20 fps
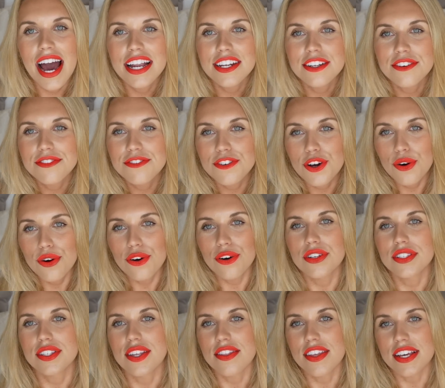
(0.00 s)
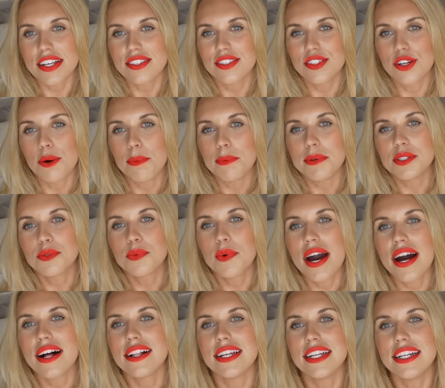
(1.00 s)
And of course, this top as
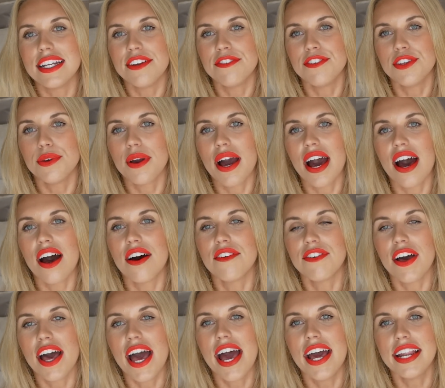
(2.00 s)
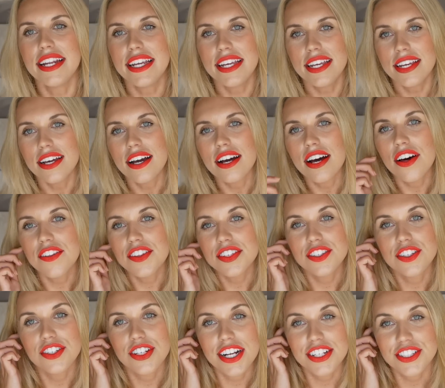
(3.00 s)
well. And if you have any other
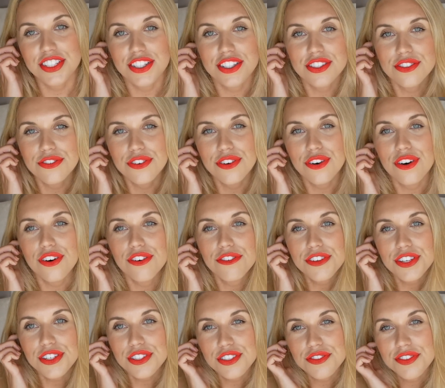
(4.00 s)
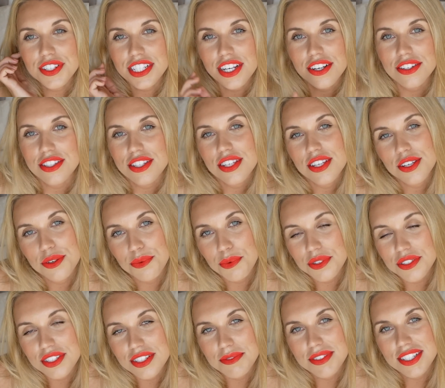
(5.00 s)
suggestions for future videos that you
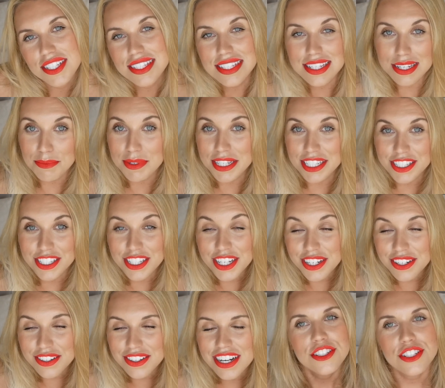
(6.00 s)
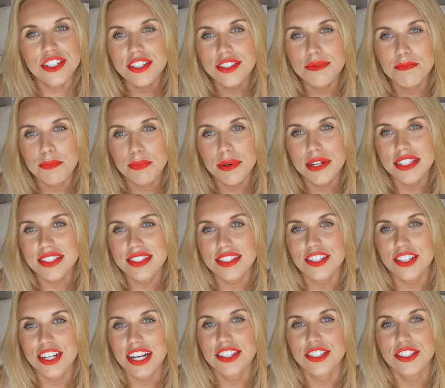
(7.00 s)
want to see me do, just put a
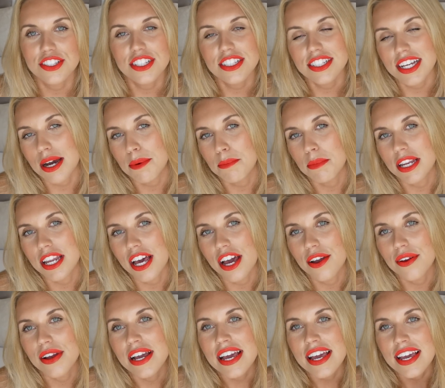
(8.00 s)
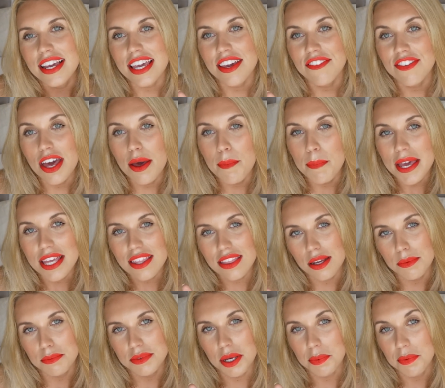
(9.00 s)
suggestion down below. Give it a big
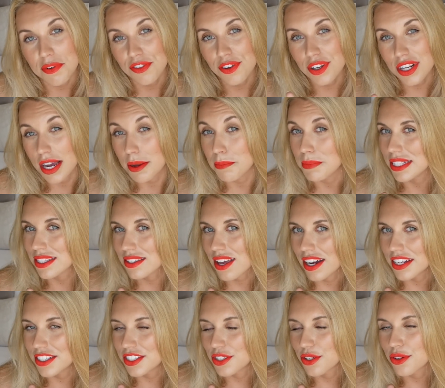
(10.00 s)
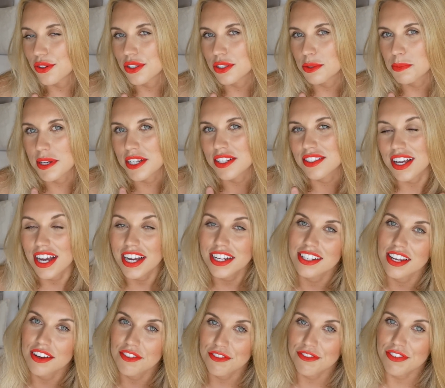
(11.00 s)
thumbs up if you like Missguided hauls because I
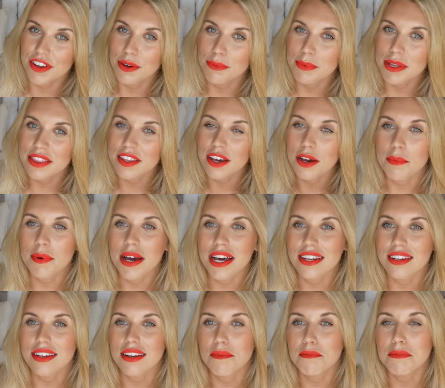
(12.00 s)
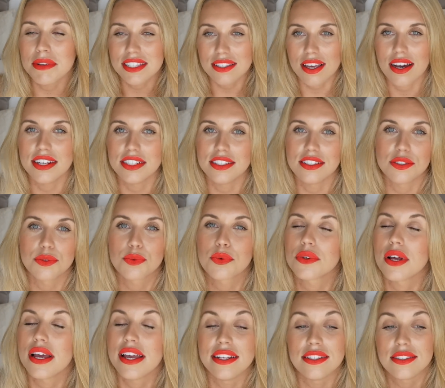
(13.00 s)
love filming them and Missguided
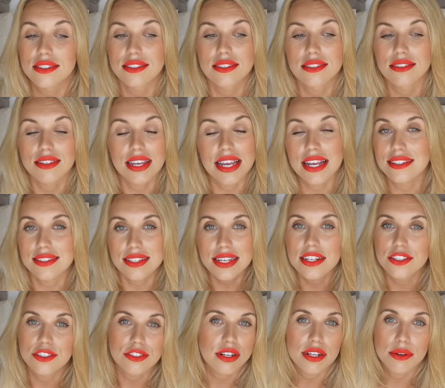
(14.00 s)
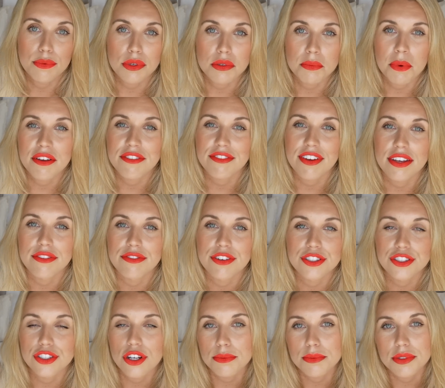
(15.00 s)
is it's literally one of my
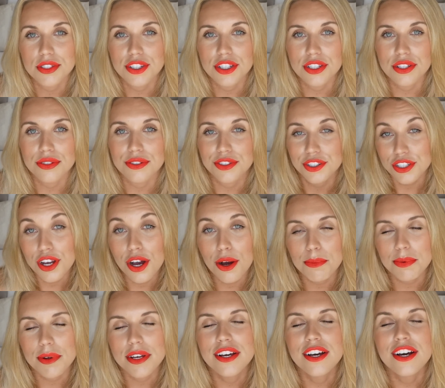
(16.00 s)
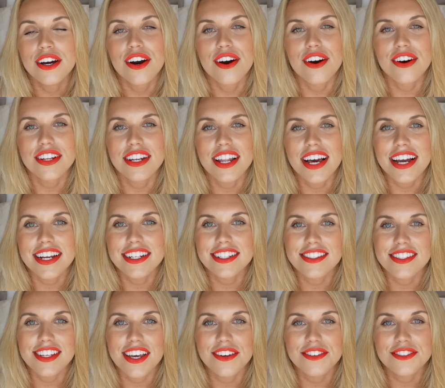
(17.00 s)
favourite shops to shop online
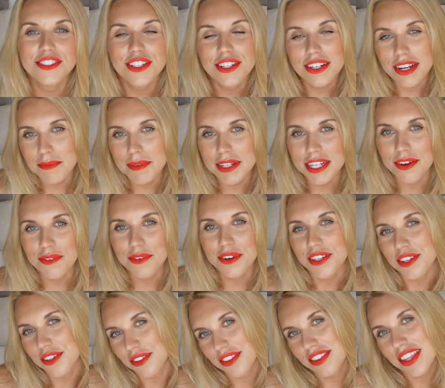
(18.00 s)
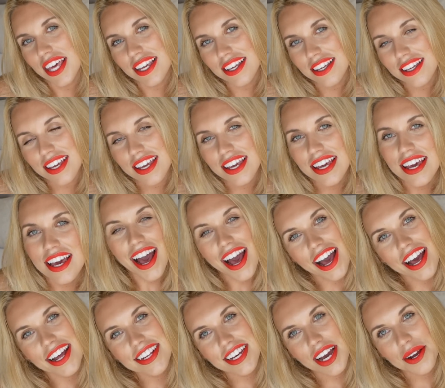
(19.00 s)
so do let me know what you think
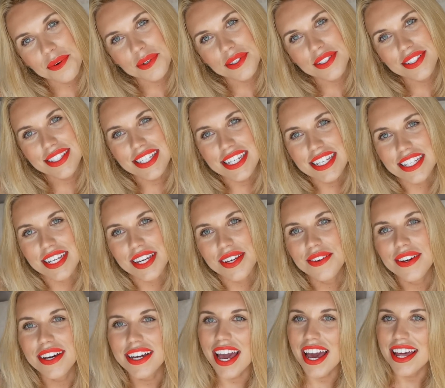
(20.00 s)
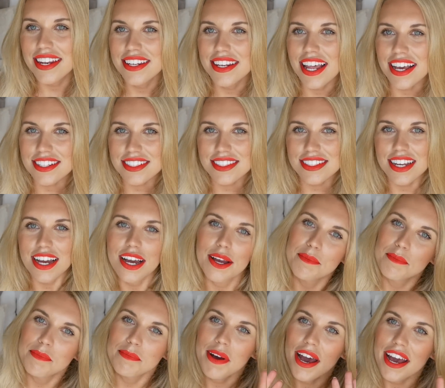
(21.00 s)
and I will see you again next
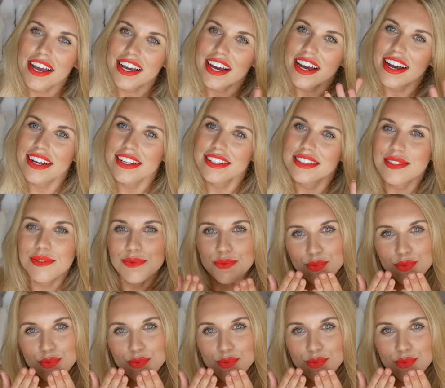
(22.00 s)
time. Bye guys!